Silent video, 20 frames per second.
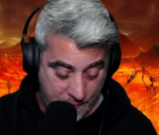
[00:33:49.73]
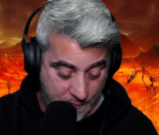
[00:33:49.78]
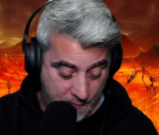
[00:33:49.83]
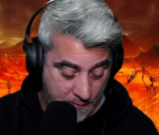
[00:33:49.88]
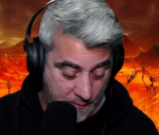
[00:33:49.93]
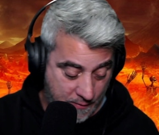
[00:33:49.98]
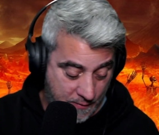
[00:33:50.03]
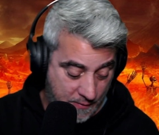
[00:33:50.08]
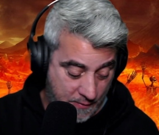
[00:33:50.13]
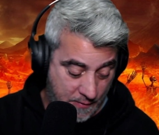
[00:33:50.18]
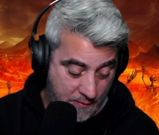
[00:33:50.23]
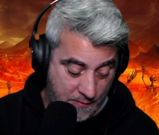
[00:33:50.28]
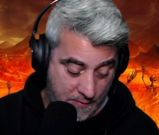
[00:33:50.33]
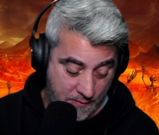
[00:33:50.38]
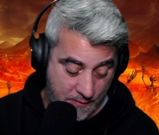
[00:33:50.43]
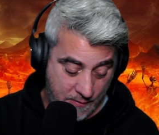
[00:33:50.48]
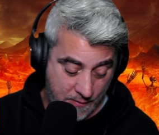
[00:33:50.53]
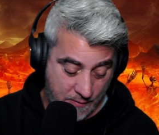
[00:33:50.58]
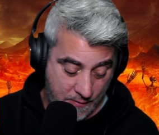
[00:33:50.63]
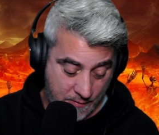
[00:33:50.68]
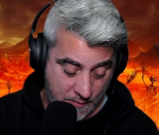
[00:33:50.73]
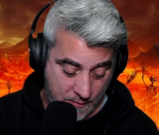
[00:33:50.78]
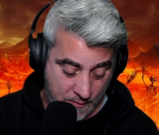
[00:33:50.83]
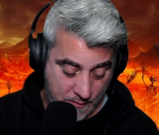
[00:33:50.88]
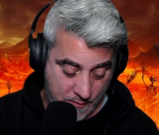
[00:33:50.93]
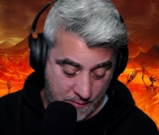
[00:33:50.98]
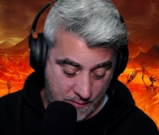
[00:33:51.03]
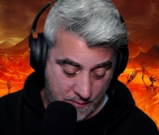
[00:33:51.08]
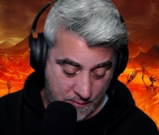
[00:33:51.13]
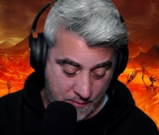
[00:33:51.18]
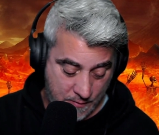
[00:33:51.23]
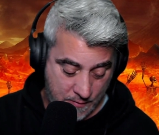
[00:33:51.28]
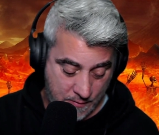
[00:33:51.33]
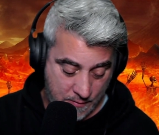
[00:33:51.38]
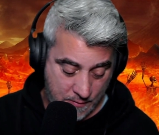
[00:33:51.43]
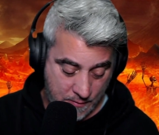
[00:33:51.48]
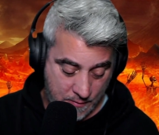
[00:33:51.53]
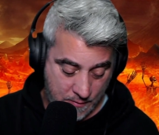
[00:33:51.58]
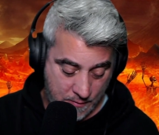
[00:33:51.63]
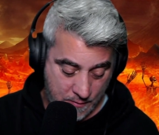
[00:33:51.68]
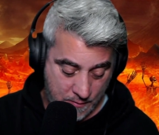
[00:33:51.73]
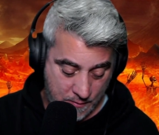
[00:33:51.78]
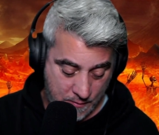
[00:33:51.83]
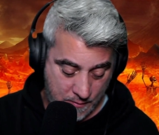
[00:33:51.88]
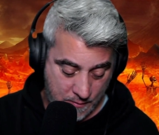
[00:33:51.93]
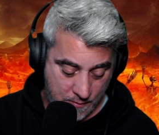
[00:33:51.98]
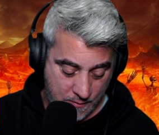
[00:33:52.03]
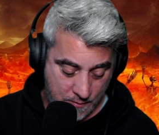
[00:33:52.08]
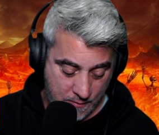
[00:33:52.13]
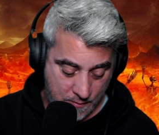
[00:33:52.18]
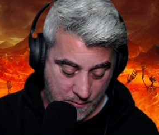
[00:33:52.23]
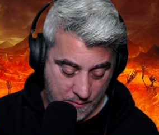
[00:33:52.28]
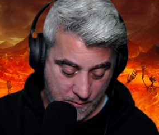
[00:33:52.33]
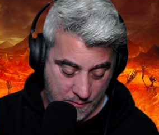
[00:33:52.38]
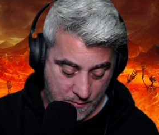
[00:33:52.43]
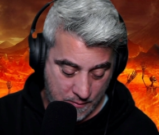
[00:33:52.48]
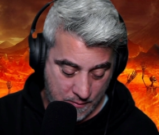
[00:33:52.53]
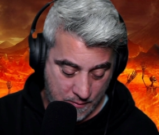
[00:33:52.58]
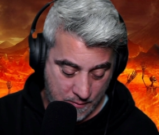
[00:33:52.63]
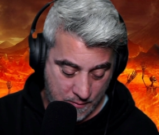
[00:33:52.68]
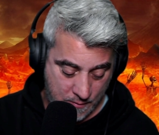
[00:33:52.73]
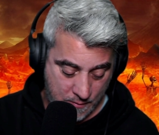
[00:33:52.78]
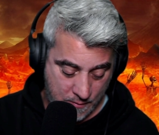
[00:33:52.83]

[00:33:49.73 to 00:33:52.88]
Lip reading: [no speech]